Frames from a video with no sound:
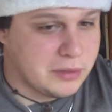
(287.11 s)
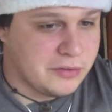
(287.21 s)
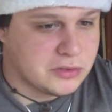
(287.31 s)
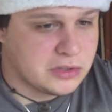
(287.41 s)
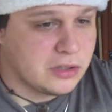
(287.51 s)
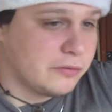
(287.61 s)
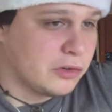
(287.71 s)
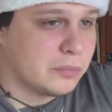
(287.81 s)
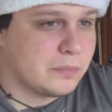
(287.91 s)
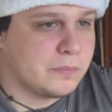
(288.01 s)
My favorite song
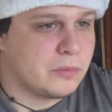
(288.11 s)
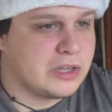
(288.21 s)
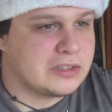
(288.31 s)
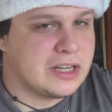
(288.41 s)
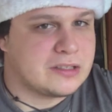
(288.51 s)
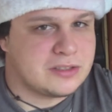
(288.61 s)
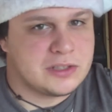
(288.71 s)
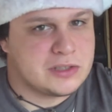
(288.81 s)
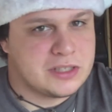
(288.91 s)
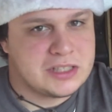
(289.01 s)
from Rise Against
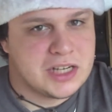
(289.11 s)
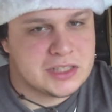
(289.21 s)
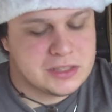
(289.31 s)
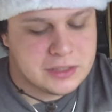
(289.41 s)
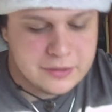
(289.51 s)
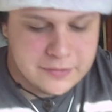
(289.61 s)
is Injection.